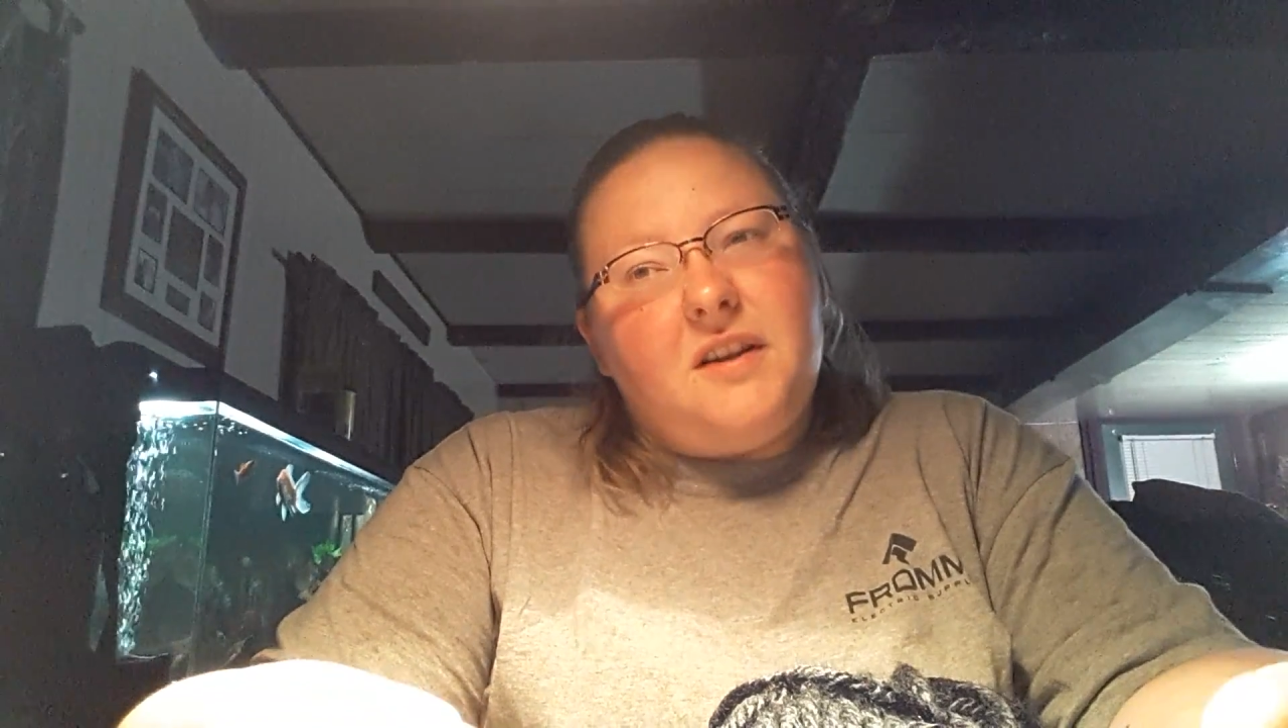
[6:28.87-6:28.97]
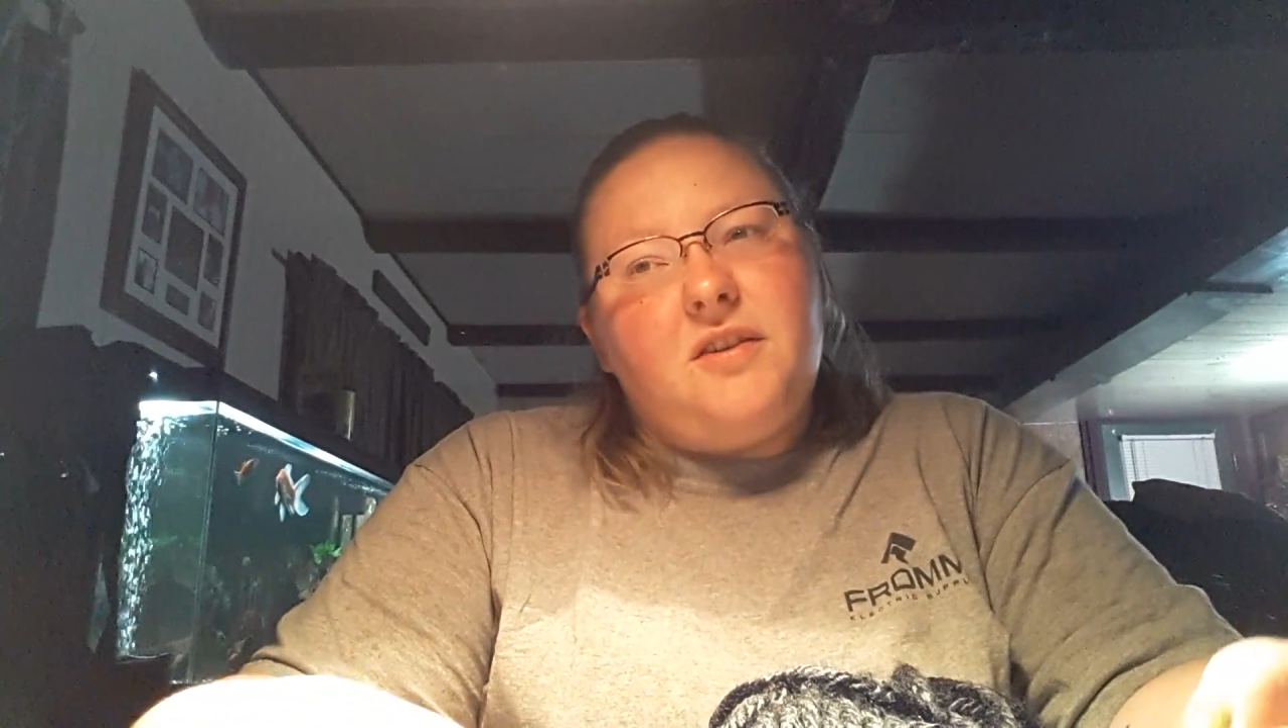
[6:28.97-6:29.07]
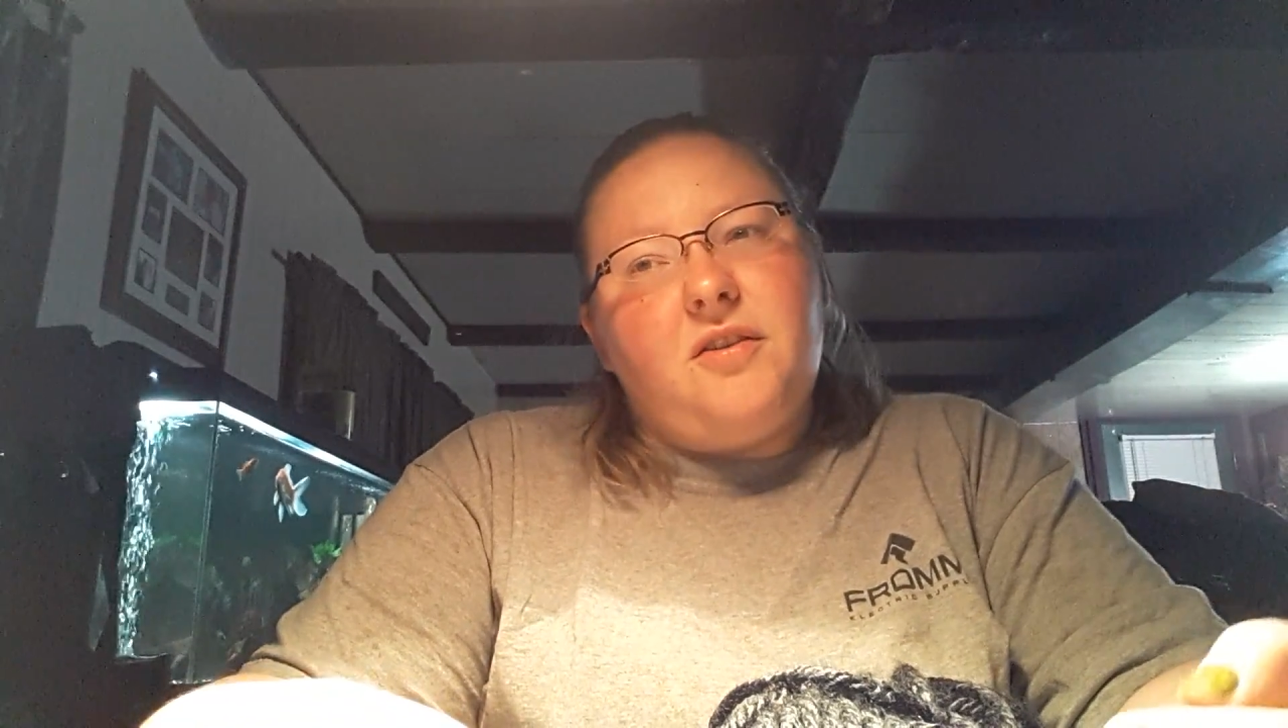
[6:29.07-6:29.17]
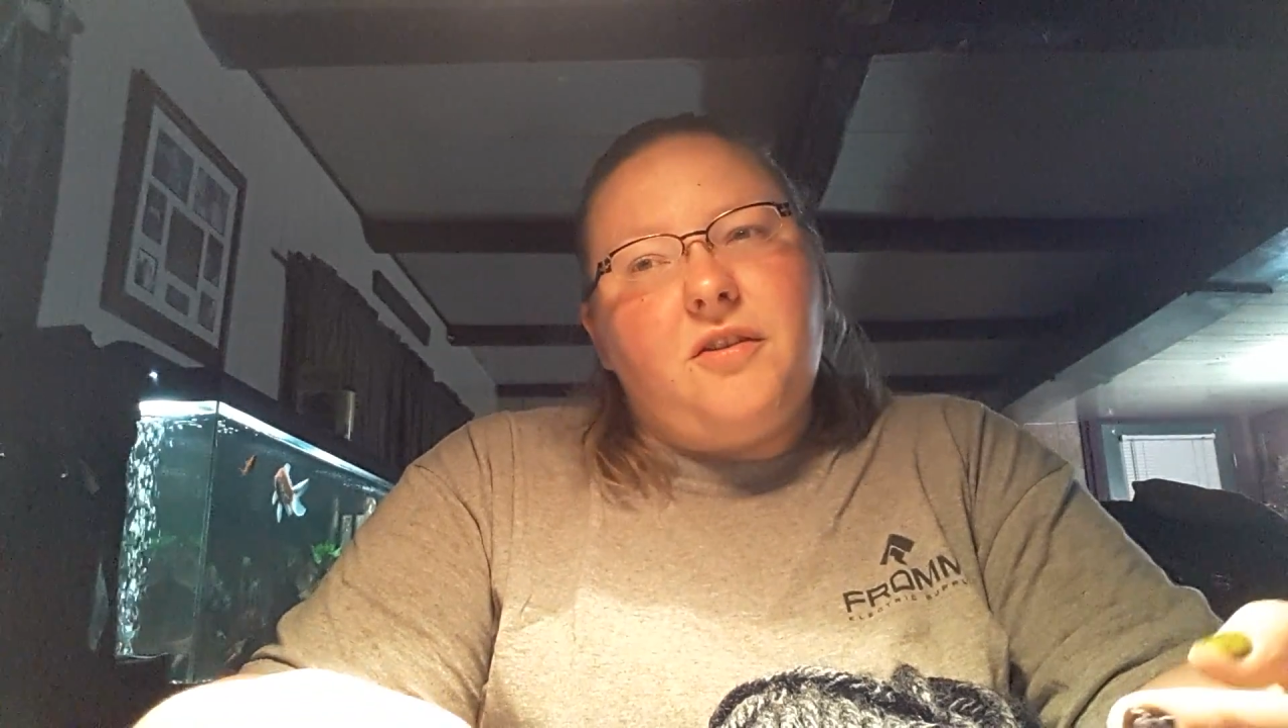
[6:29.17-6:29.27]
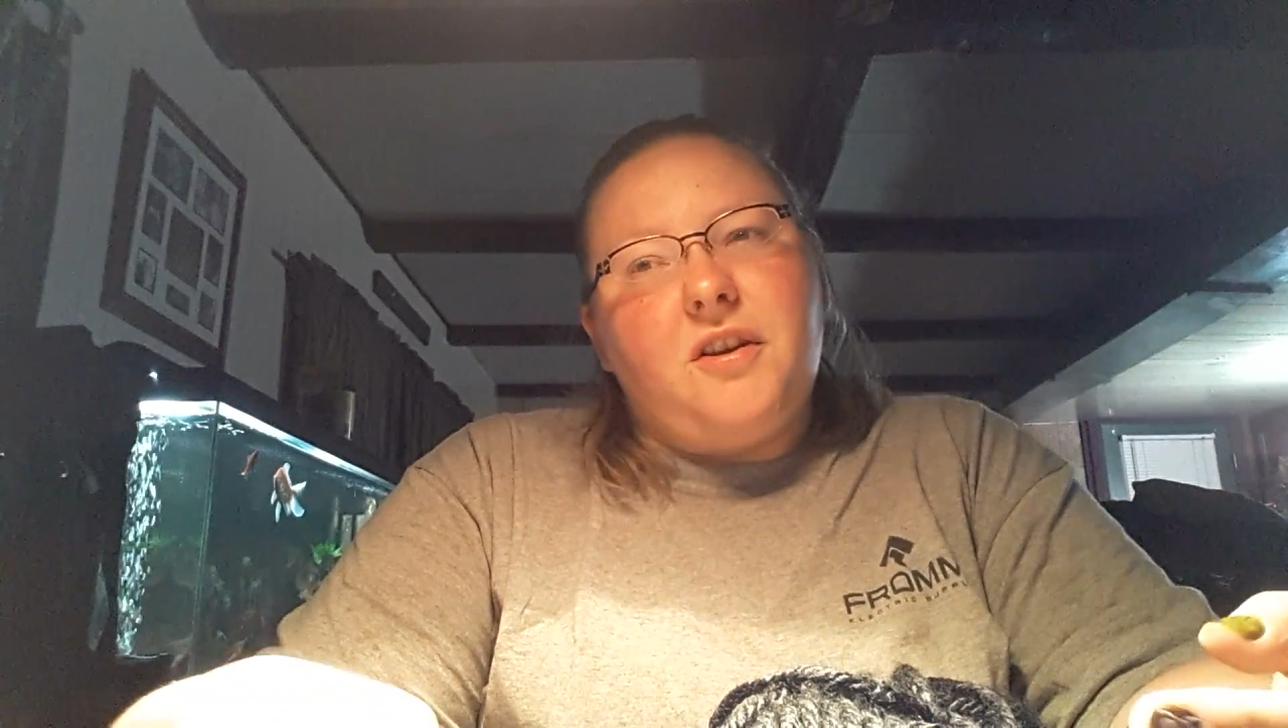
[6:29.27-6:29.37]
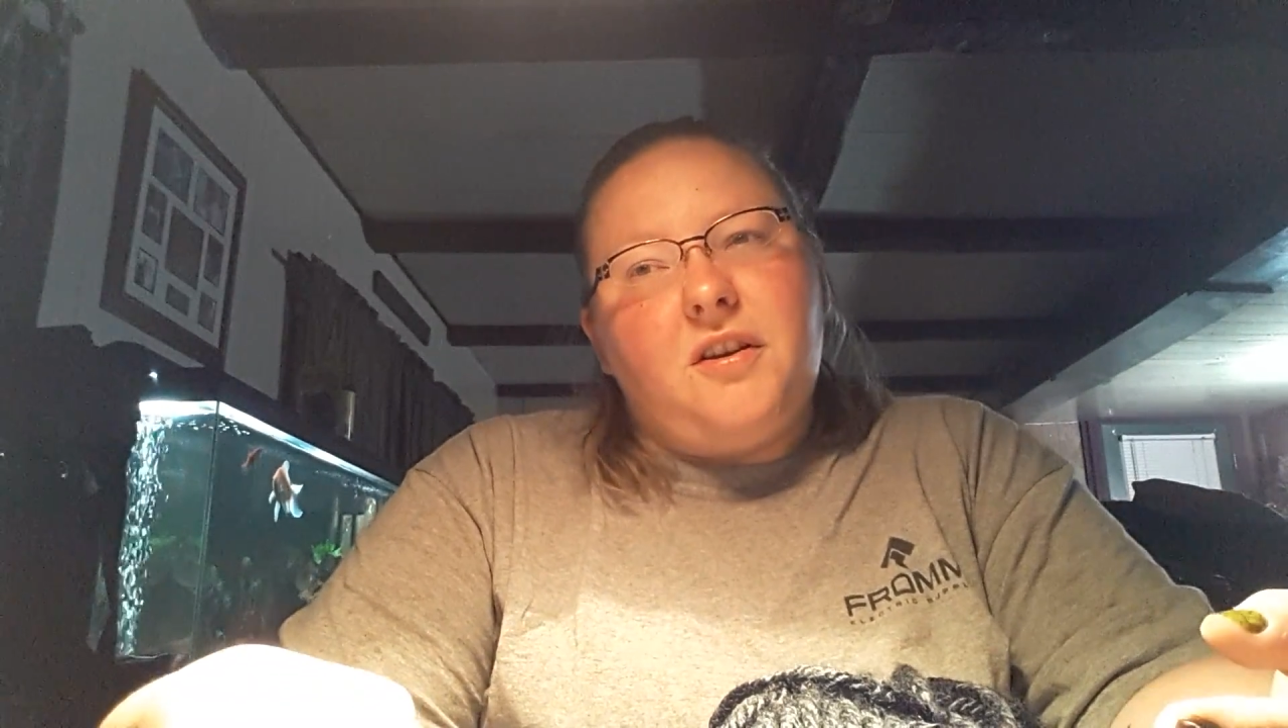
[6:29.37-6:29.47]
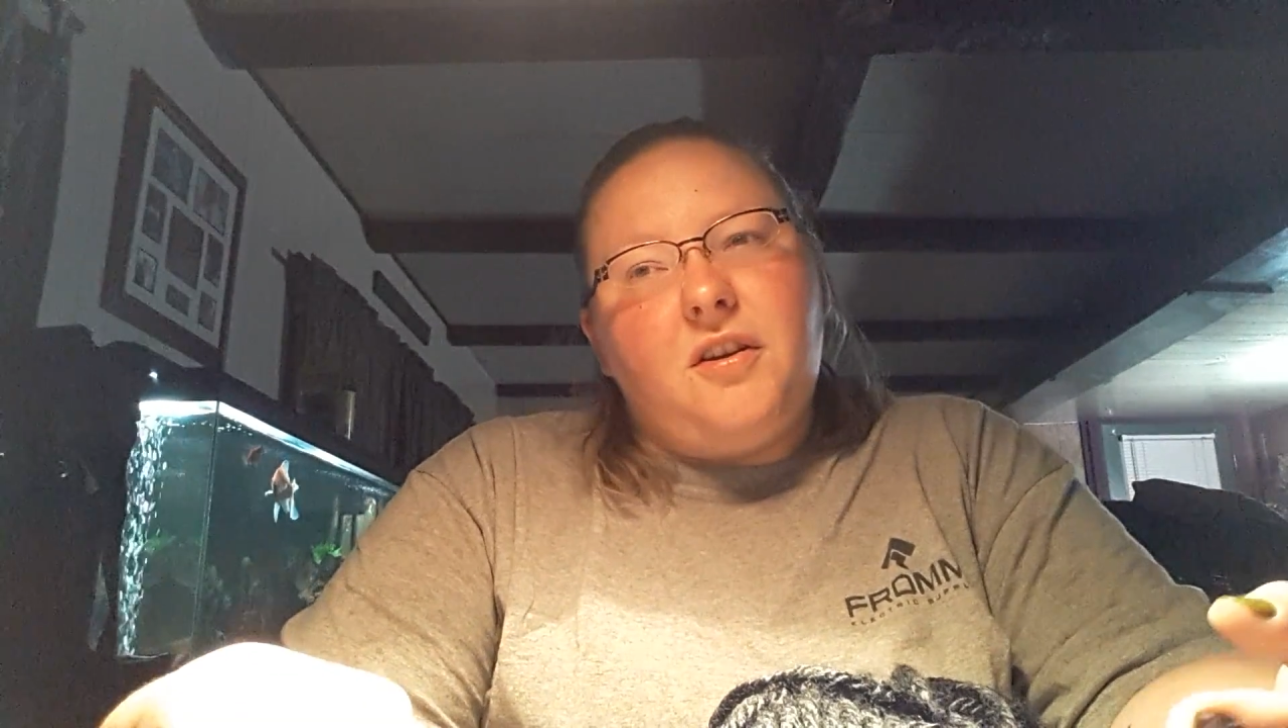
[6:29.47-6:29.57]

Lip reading: and you're going to